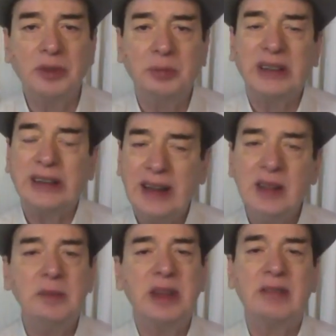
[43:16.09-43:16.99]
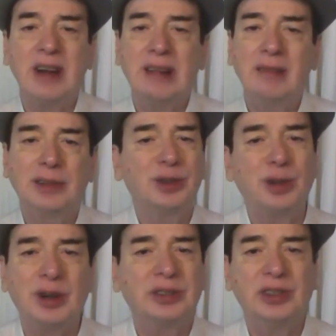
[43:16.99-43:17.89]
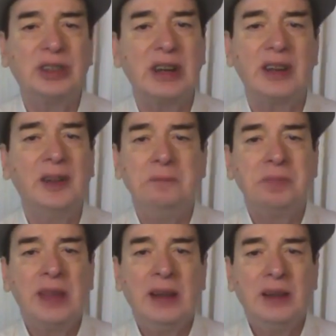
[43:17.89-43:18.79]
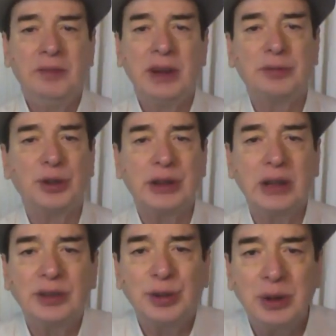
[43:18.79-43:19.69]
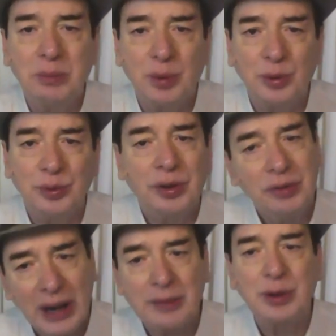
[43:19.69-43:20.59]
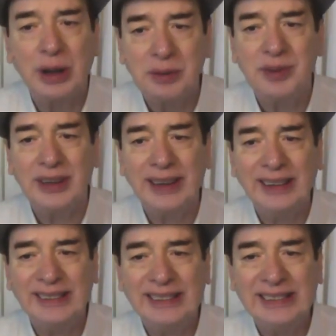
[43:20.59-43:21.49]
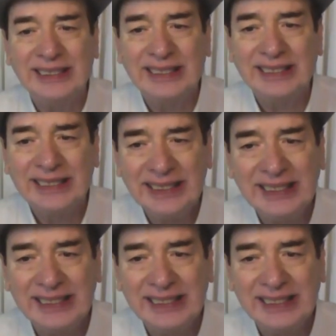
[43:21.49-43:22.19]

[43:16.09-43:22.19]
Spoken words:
But in the meanwhile, we should not sit and wait for things to improve. We have to keep working on it, right?